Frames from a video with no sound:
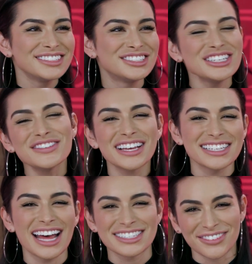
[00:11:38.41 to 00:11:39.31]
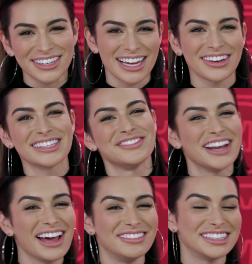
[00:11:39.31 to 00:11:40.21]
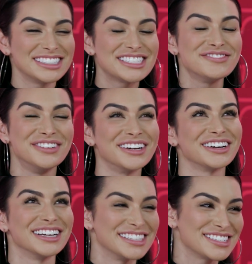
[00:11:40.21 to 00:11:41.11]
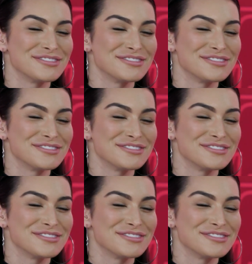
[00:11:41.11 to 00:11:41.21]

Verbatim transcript: Just because it hasn't worked out doesn't mean I haven't experienced